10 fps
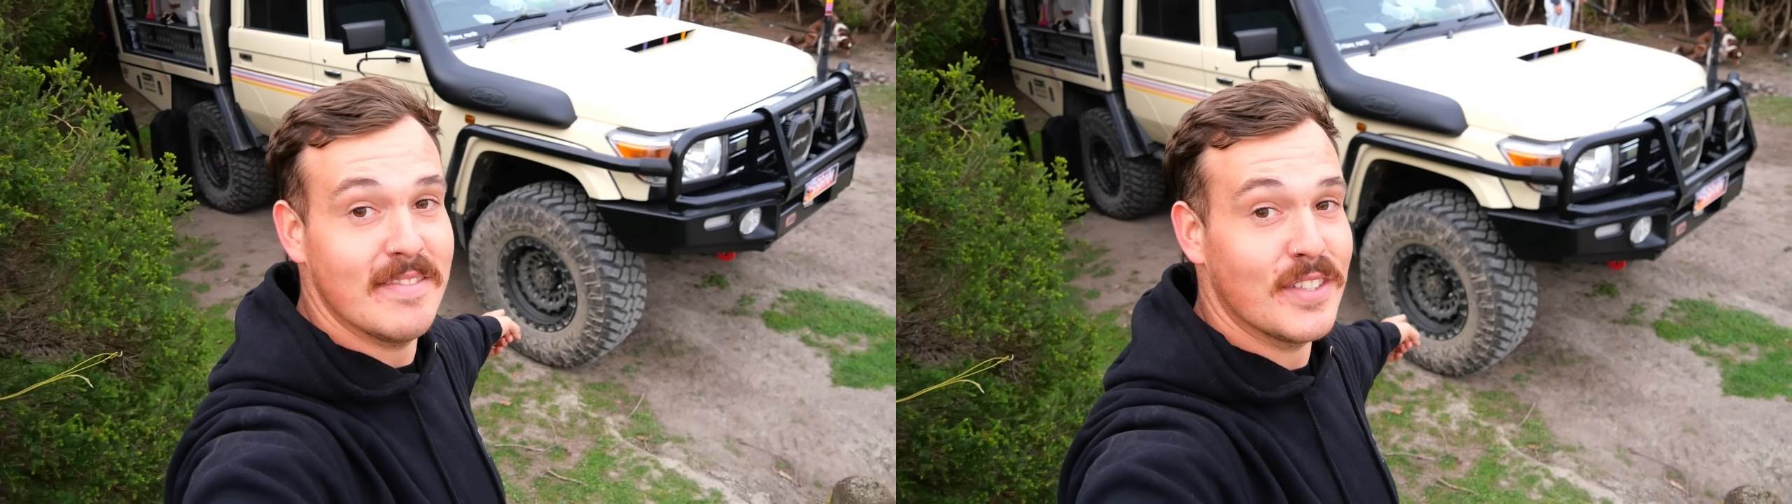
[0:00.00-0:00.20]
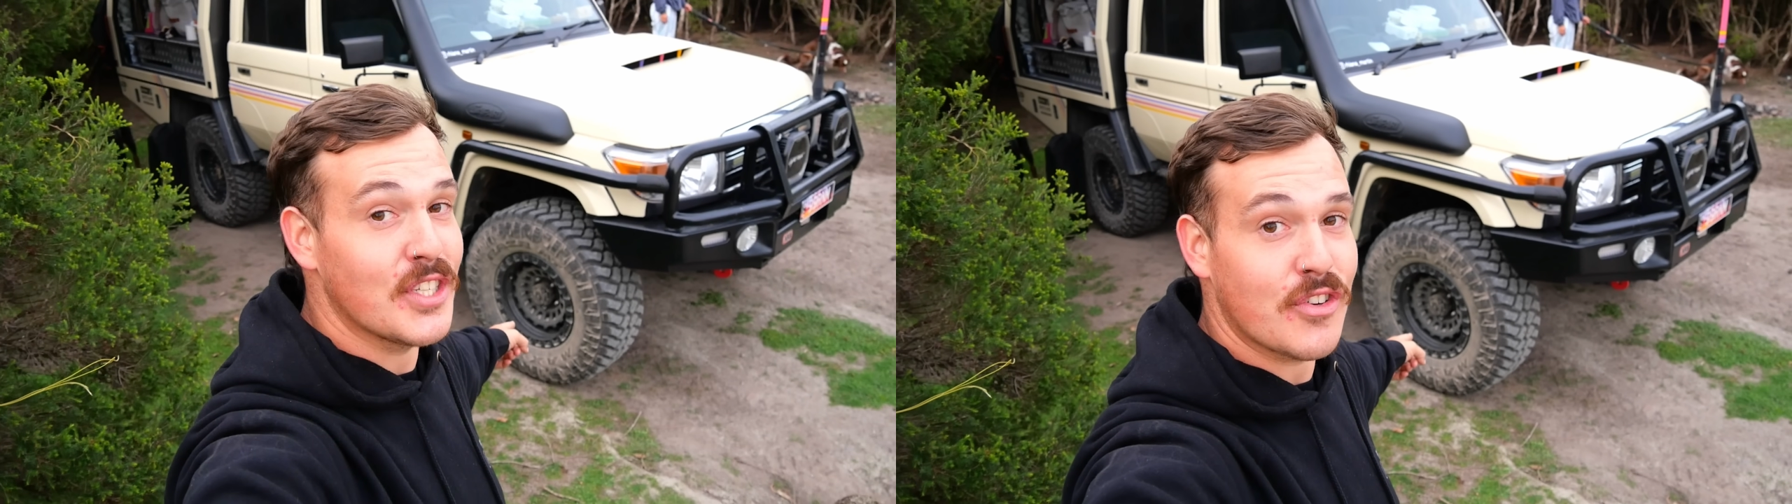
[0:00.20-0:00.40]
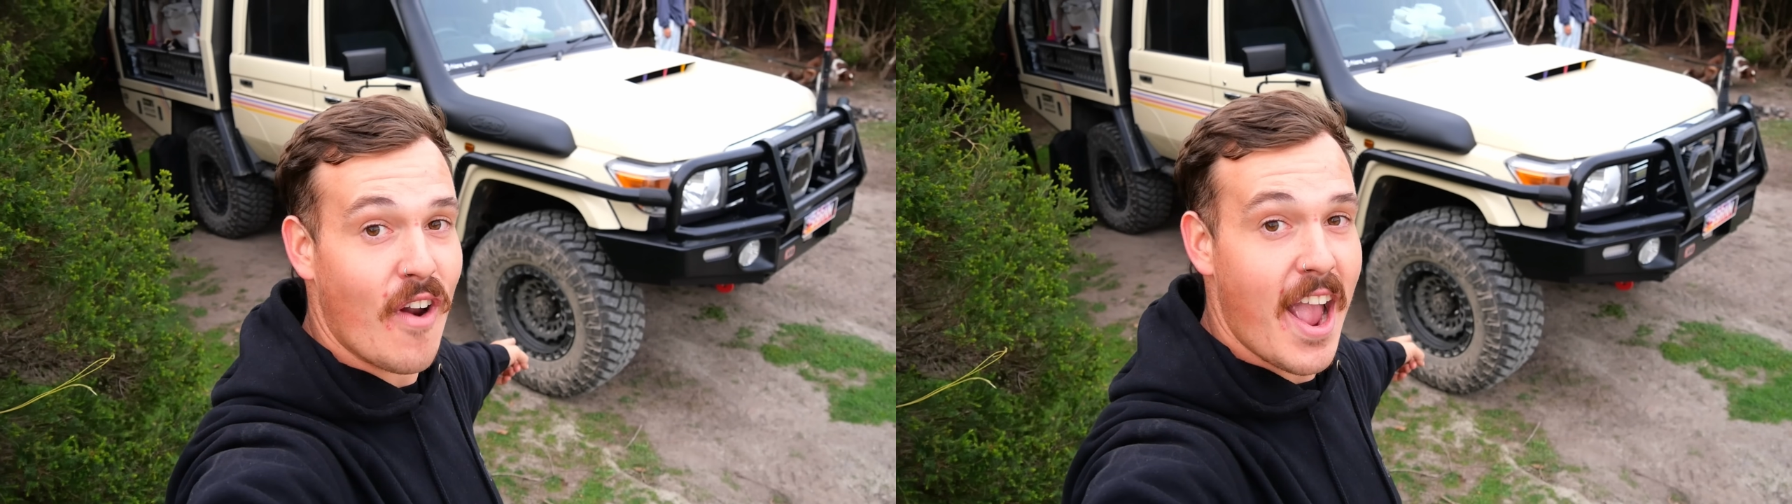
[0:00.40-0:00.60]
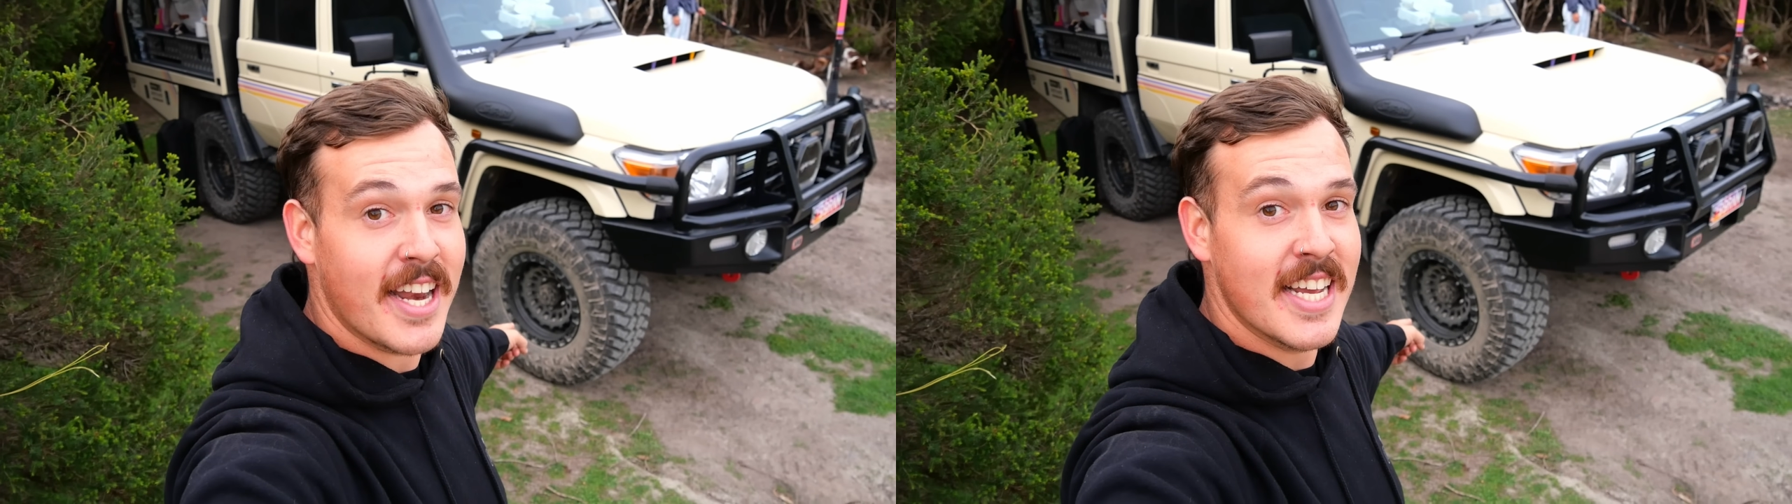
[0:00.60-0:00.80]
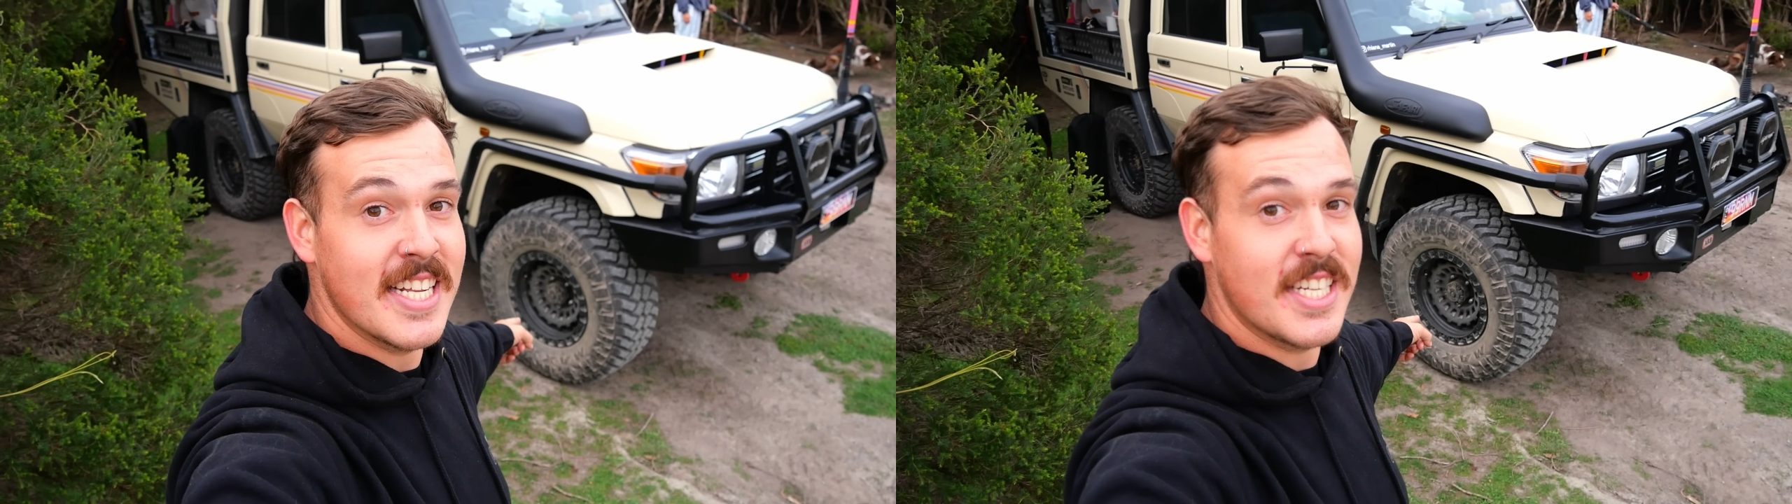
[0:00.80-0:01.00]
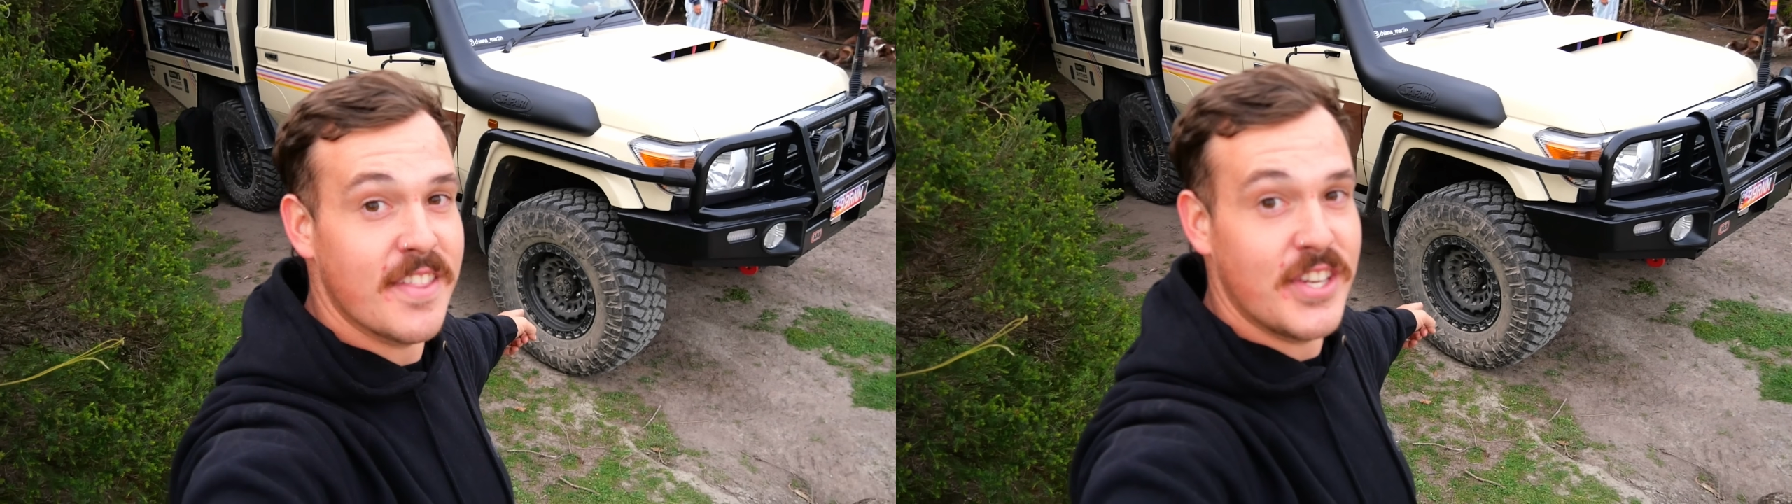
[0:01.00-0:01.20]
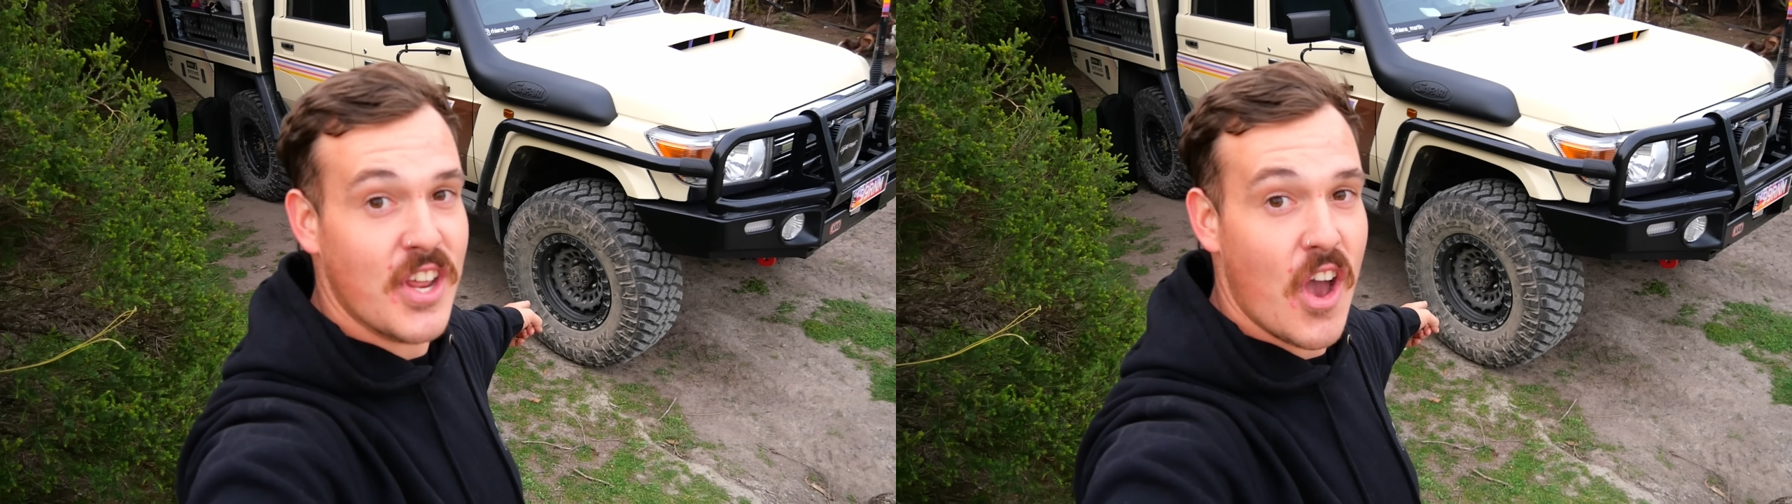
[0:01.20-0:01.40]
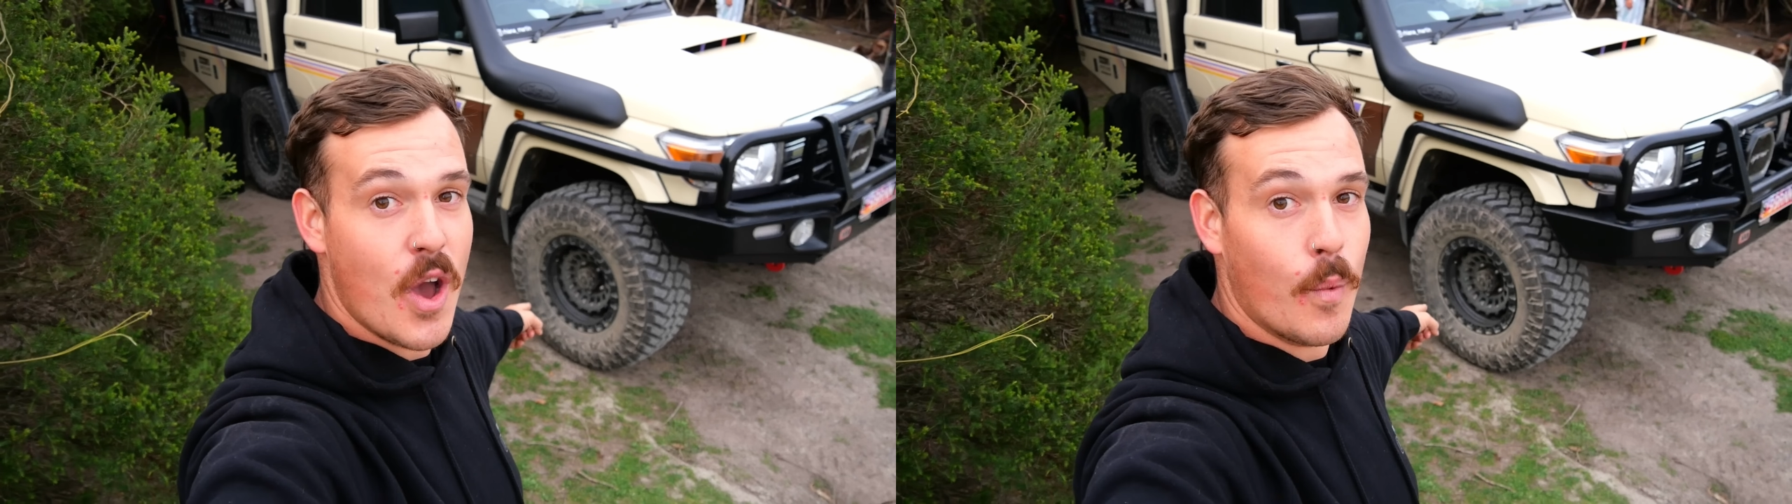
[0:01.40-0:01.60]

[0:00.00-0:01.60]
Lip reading: straight to the dirt.